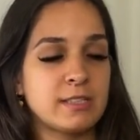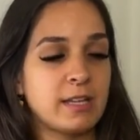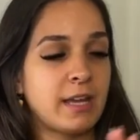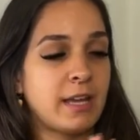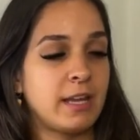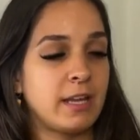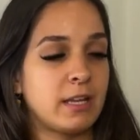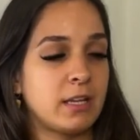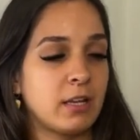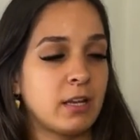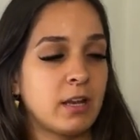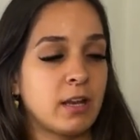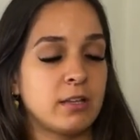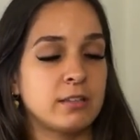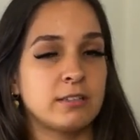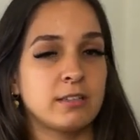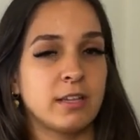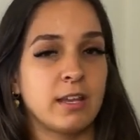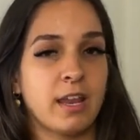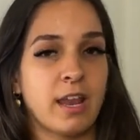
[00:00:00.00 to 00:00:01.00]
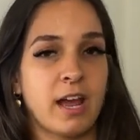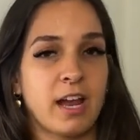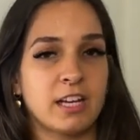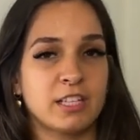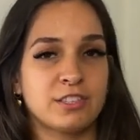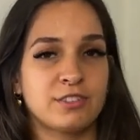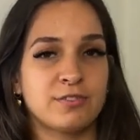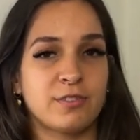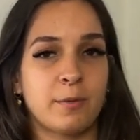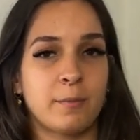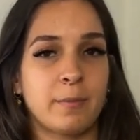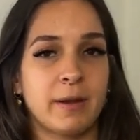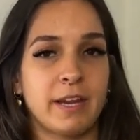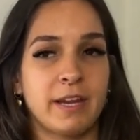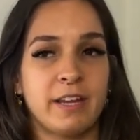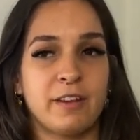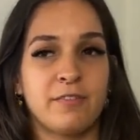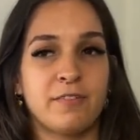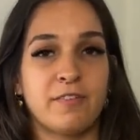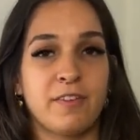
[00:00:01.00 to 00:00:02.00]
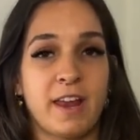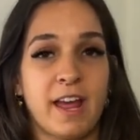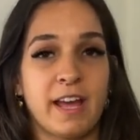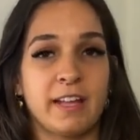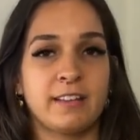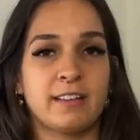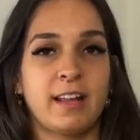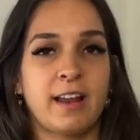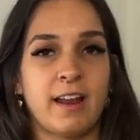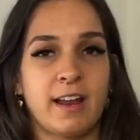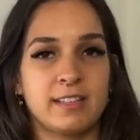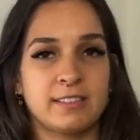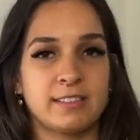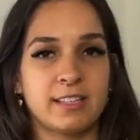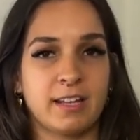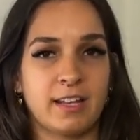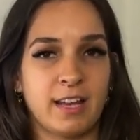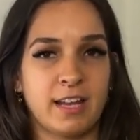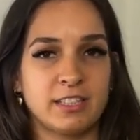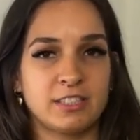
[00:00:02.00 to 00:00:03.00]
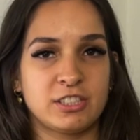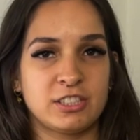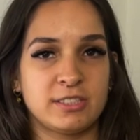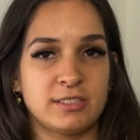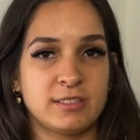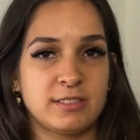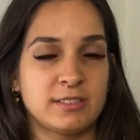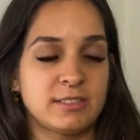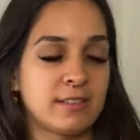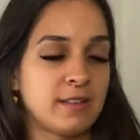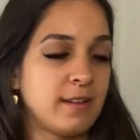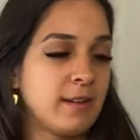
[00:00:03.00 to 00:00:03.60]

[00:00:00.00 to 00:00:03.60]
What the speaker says: and London Lash for my flat classic lashes.